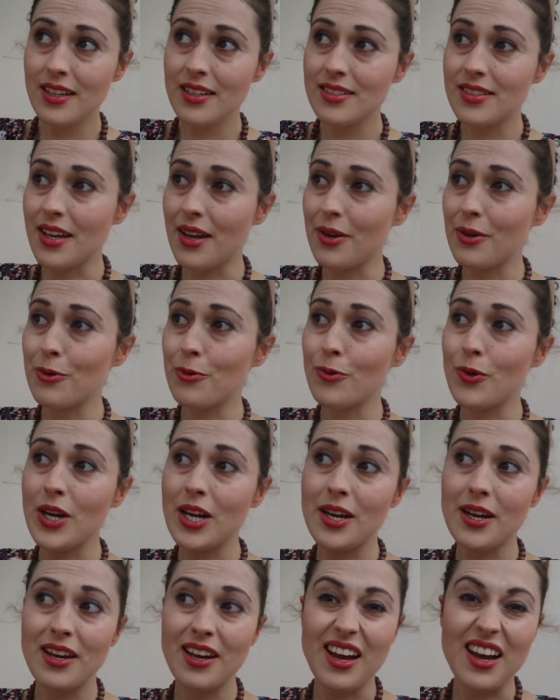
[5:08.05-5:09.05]
So
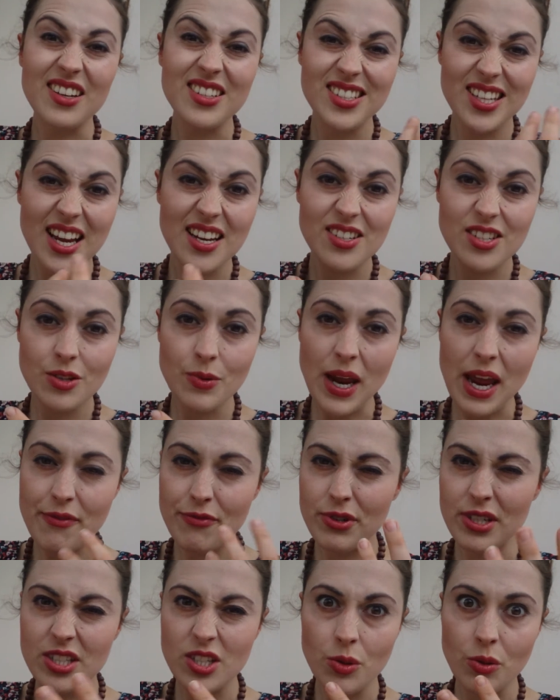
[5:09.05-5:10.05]
I tend to do it
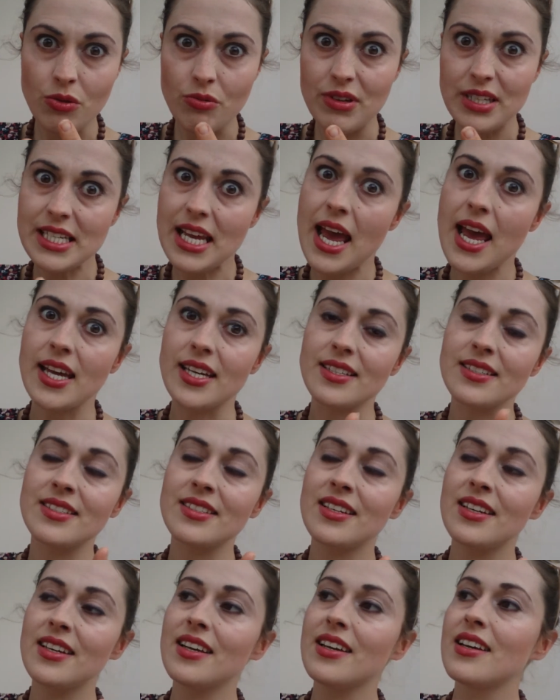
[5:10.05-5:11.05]
every 2 or 3
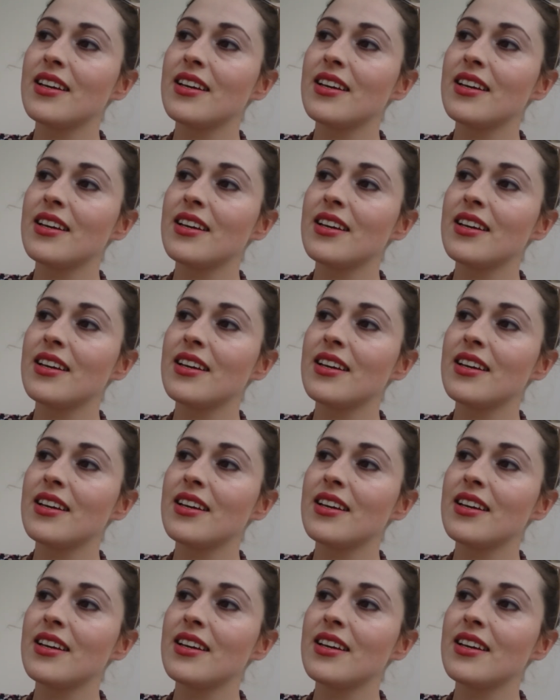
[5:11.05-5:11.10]
days,